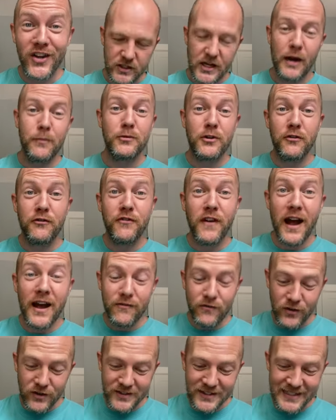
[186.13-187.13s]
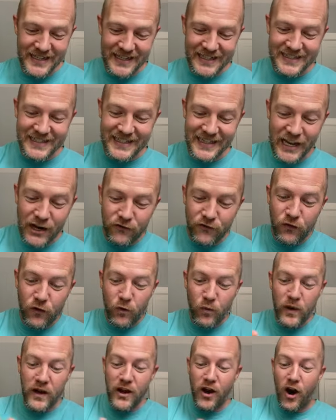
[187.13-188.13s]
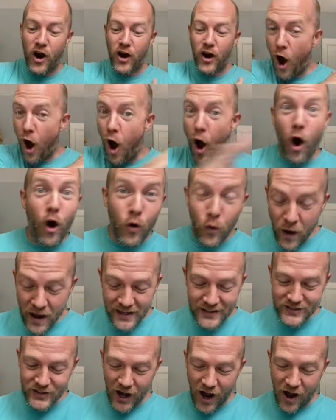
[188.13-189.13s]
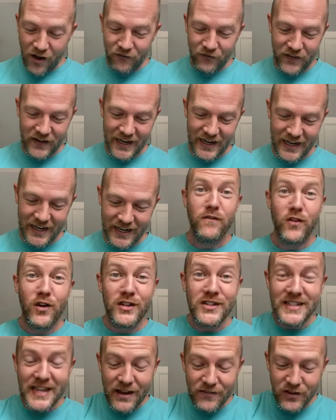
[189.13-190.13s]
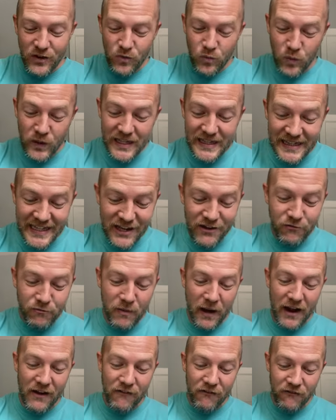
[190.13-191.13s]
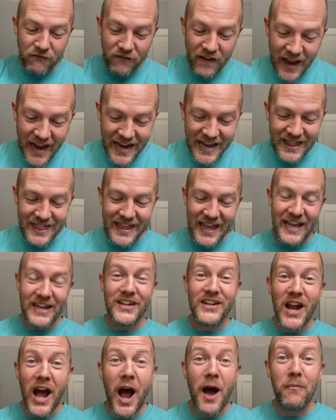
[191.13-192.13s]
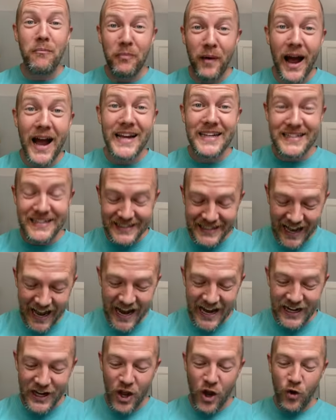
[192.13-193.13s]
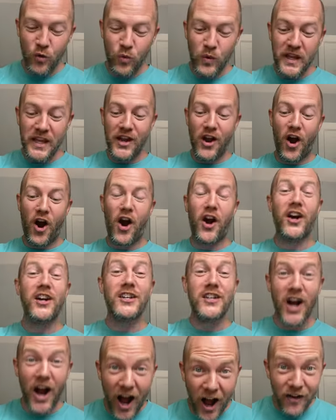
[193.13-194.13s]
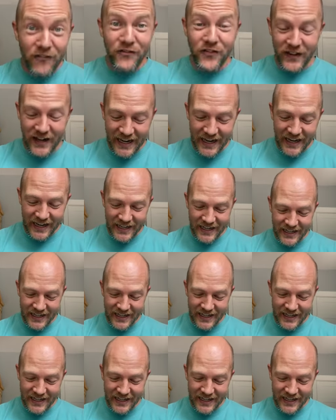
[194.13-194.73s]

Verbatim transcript: Chapter 5, verse 6, therefore we are always confident. Verse 7, we live by faith and not by sight. We are confident